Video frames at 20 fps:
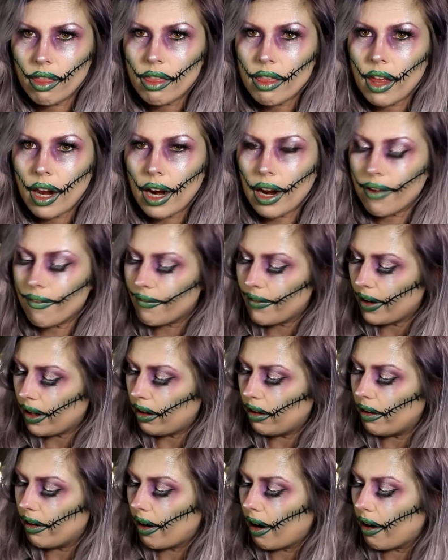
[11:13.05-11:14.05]
that have
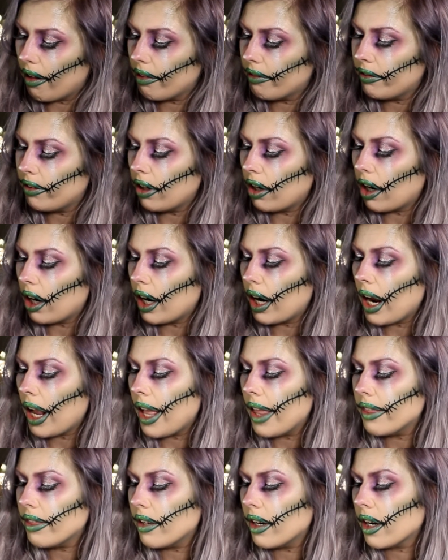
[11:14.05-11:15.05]
fallen on the floor,
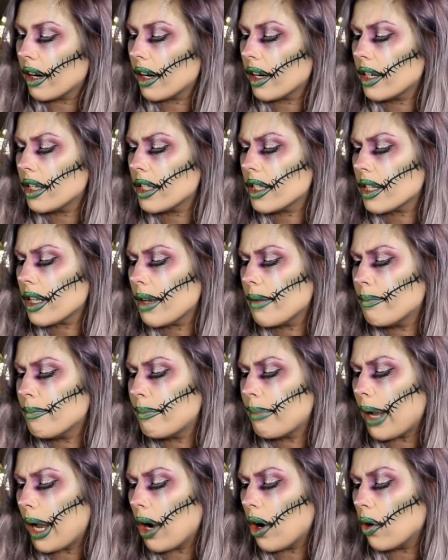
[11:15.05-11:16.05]
and there is
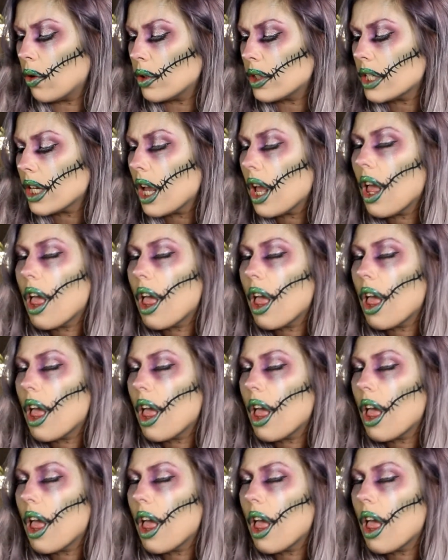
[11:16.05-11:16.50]
about